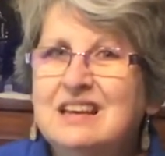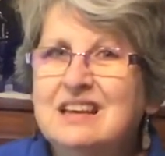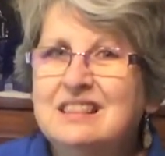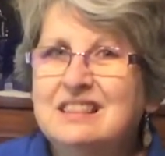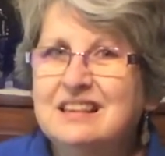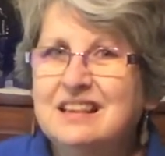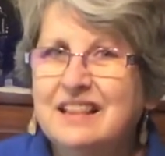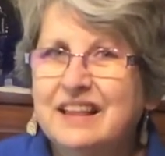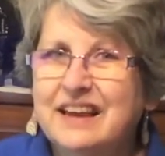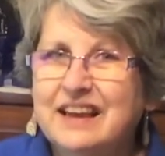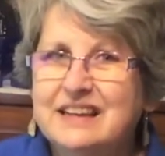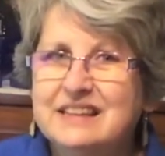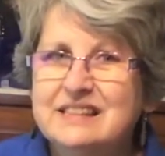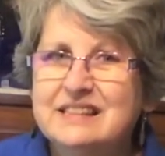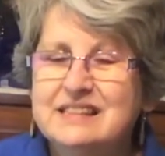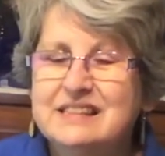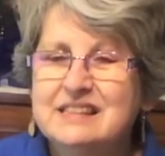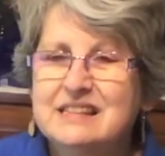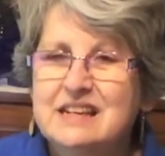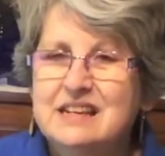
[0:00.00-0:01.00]
the
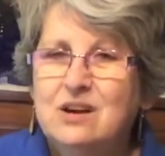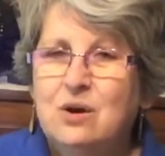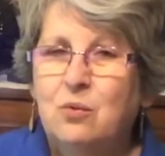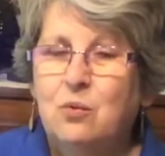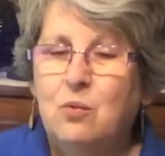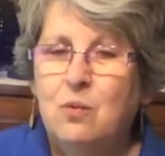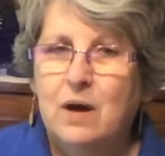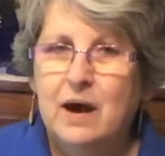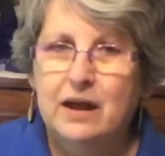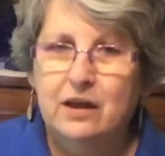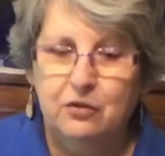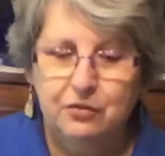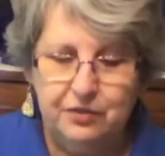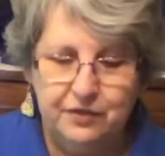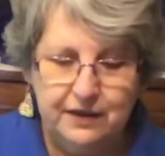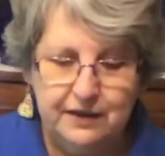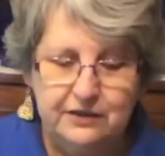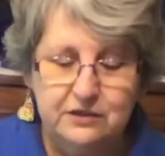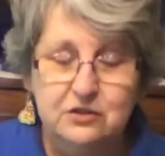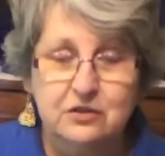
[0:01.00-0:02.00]
less wild
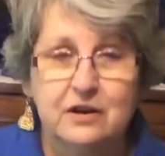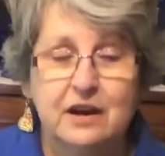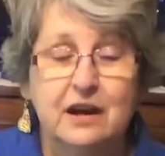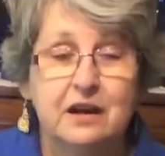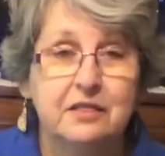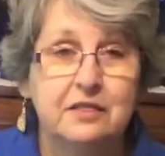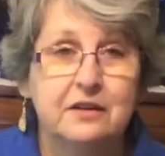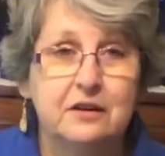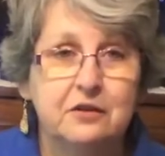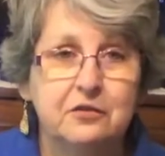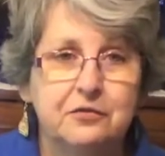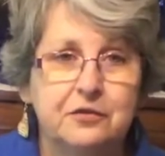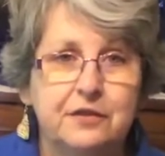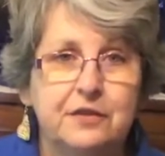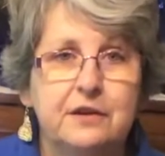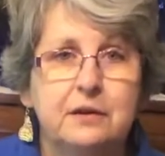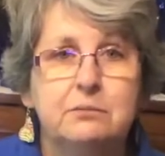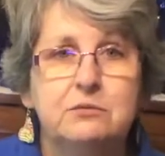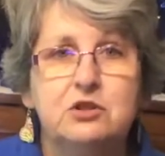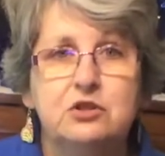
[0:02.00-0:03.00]
things are out there for
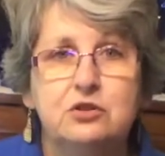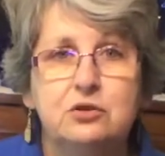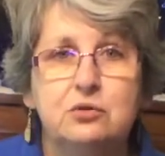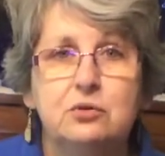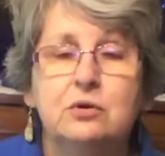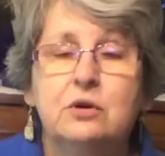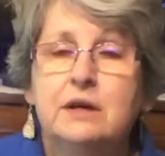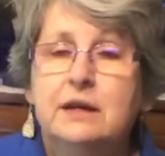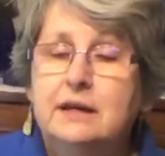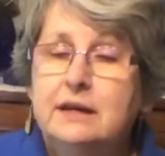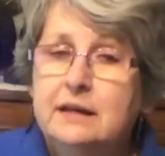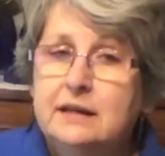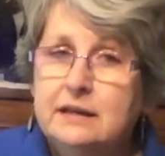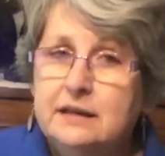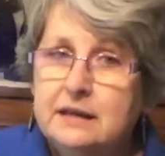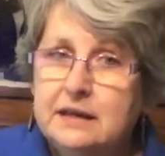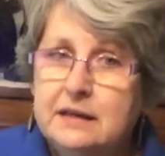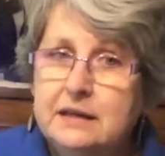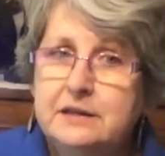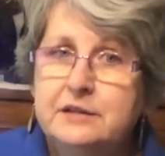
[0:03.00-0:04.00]
them to
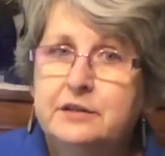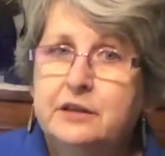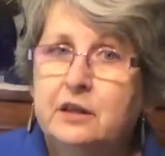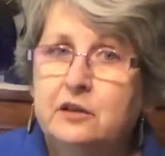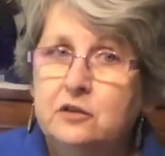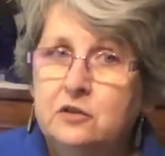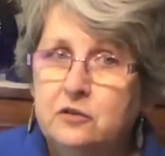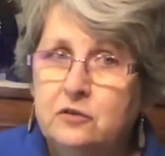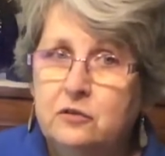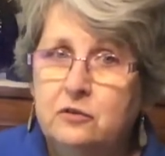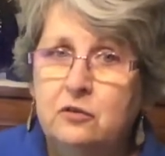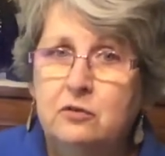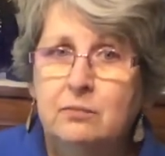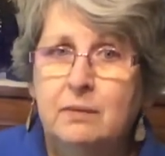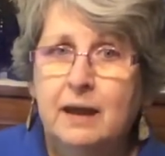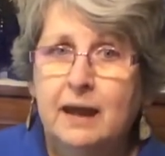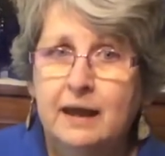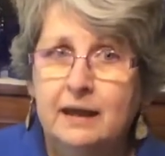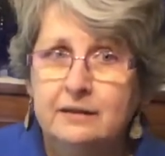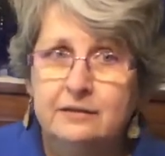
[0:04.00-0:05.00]
eat, consume,
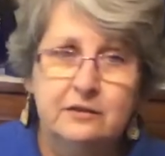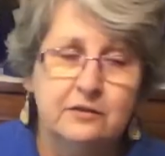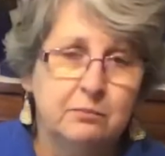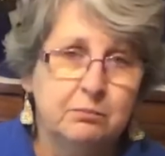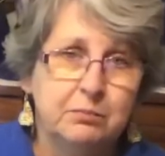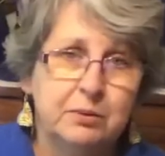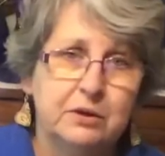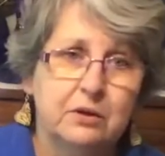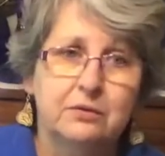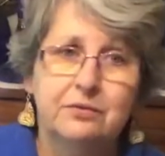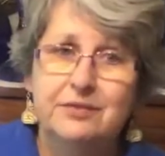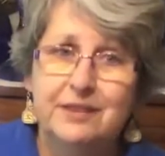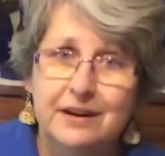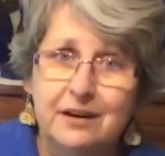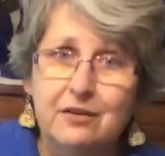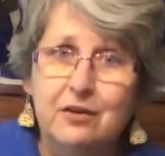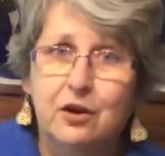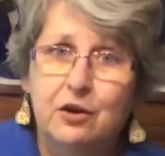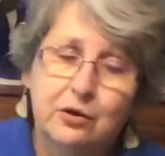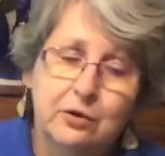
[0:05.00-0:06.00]
and build
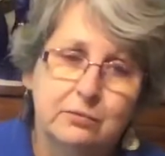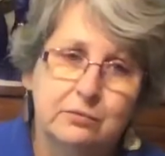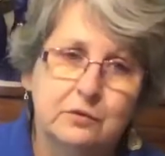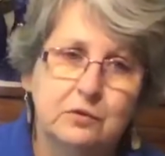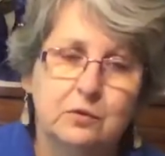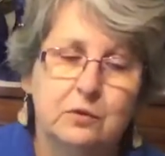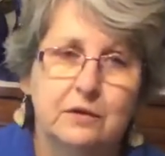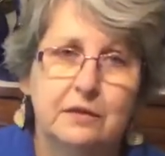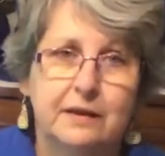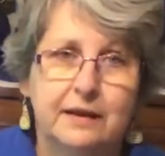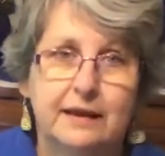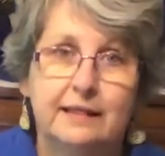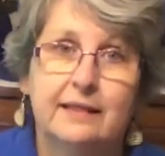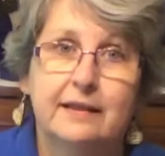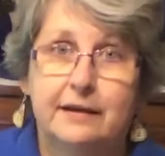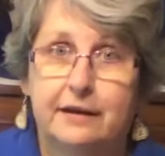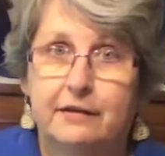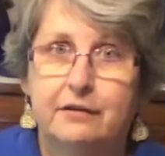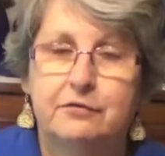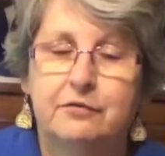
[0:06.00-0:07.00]
their homes where they
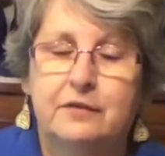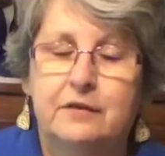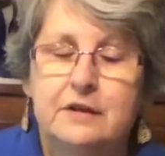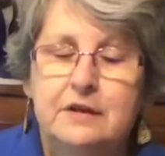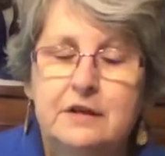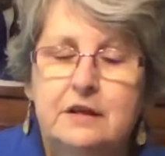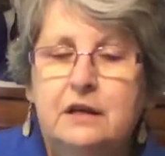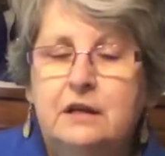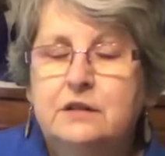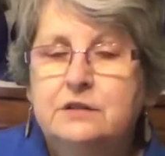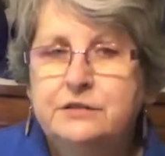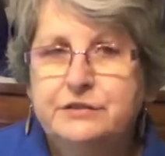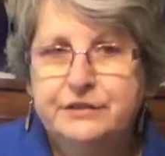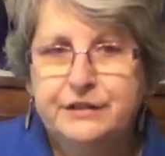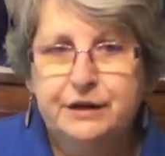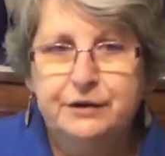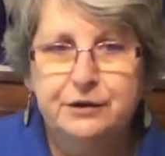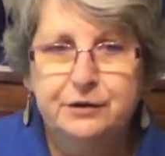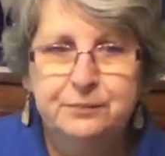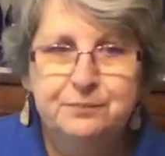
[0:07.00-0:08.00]
live.
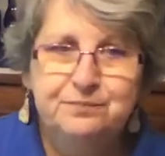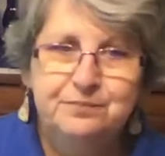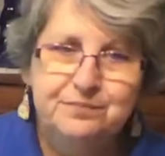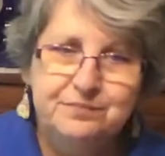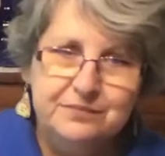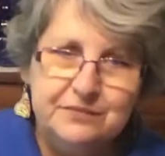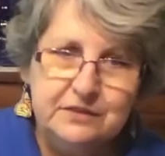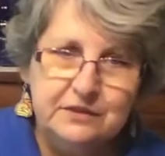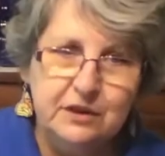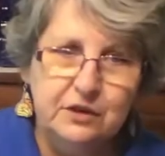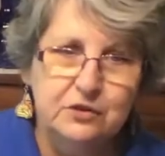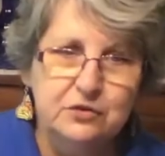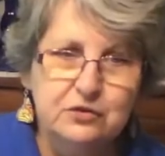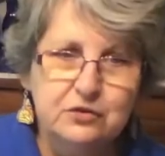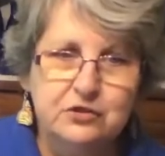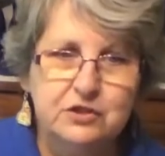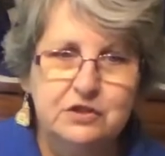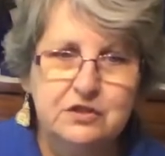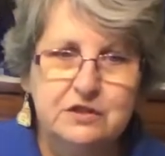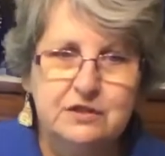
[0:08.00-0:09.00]
So those are
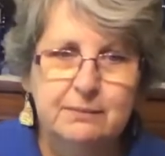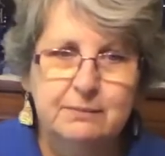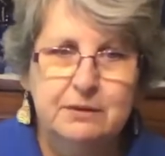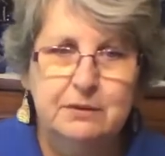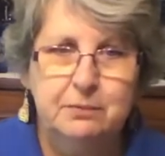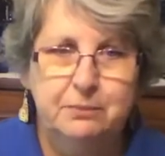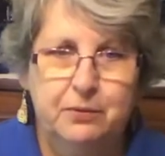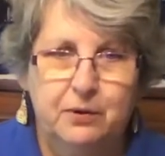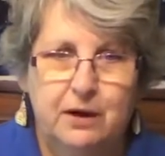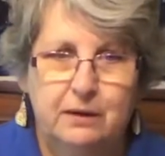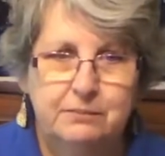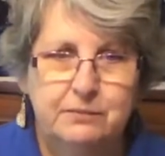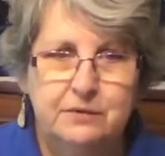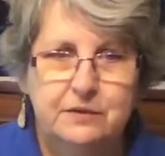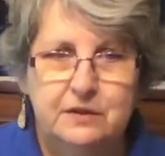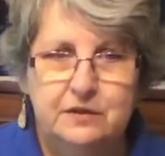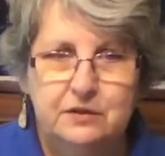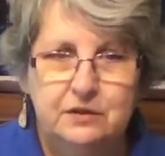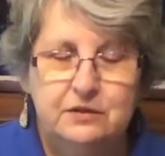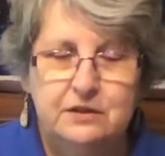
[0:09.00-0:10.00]
just some of the problems
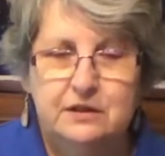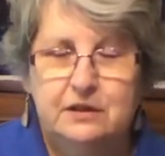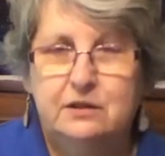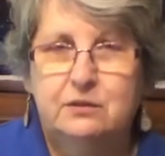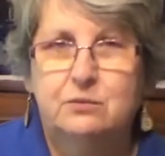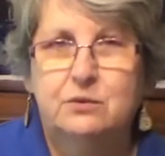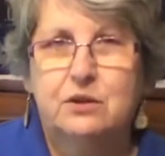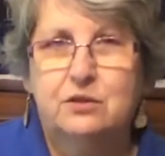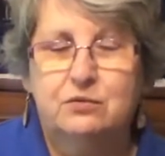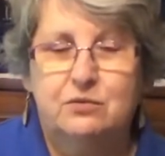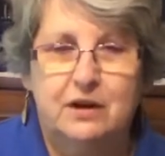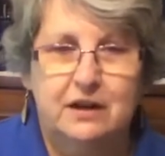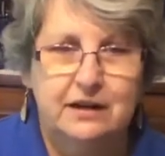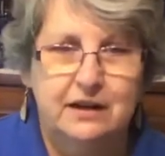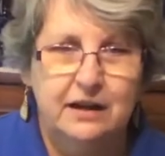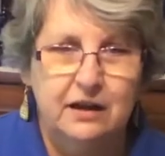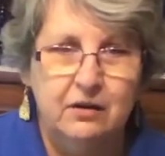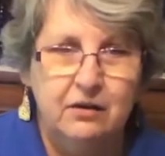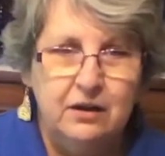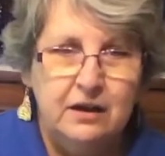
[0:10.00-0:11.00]
that they're dealing with right
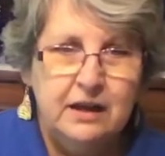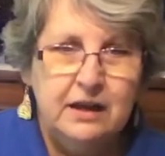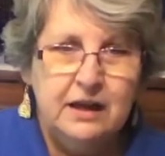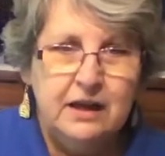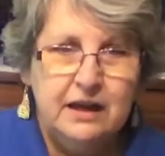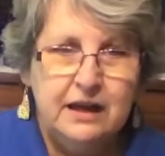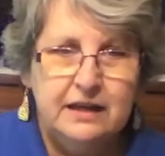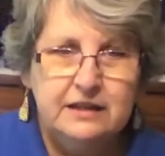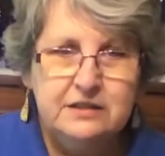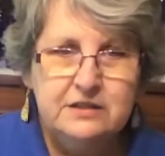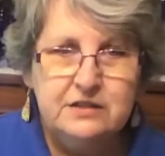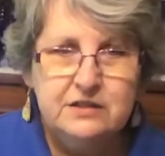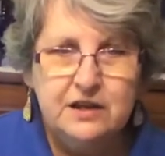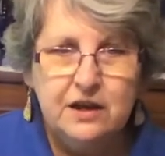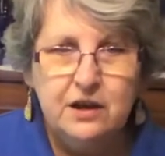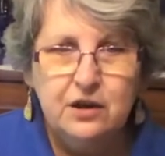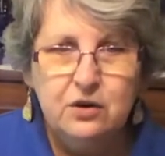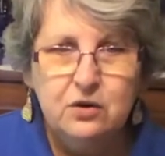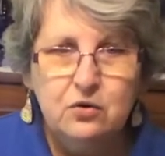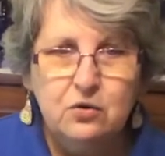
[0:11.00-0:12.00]
now. And
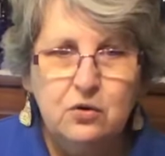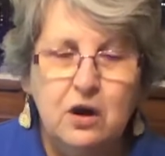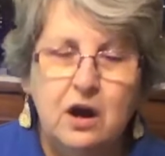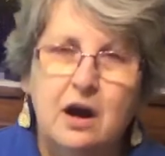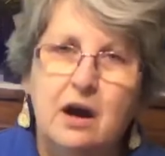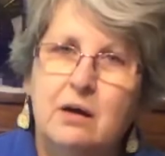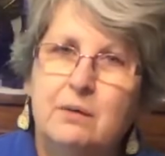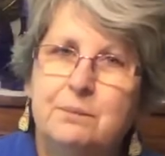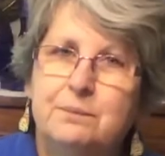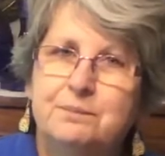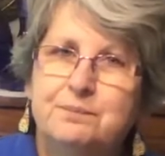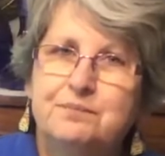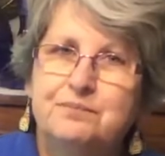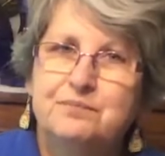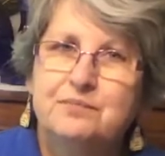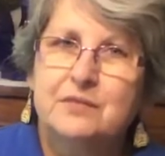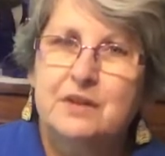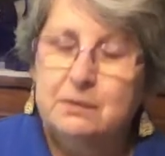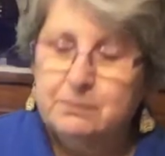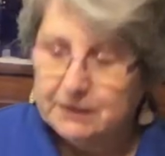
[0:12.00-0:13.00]
so
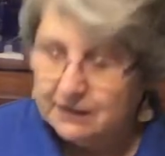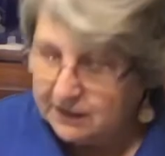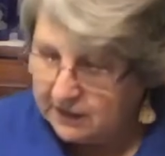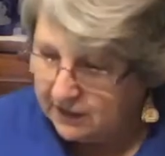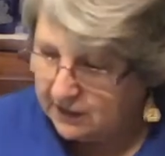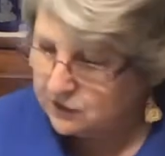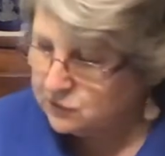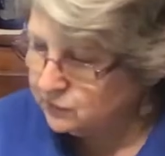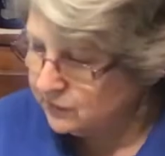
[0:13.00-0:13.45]
because